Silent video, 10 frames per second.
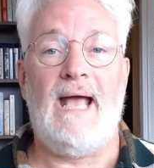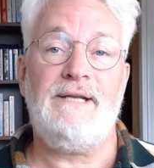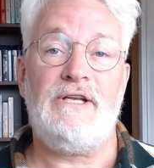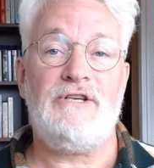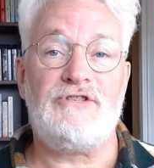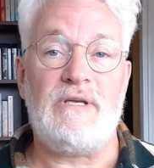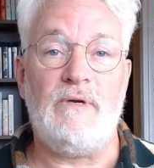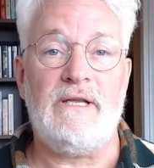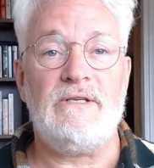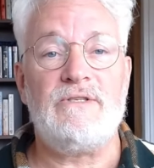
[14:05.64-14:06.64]
and his
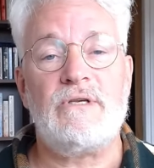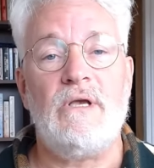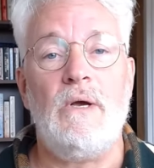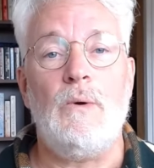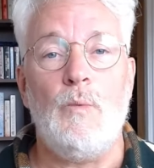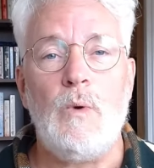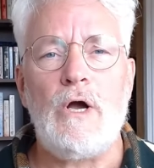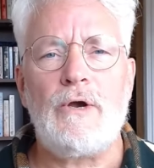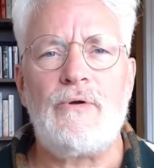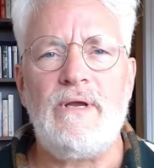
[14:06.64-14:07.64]
siblings
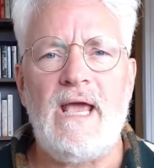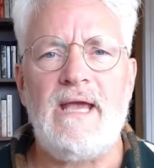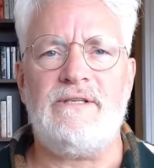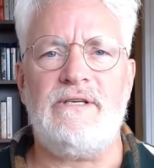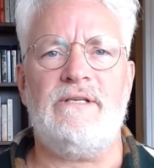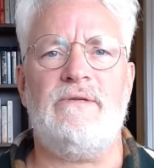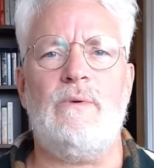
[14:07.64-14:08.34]
were created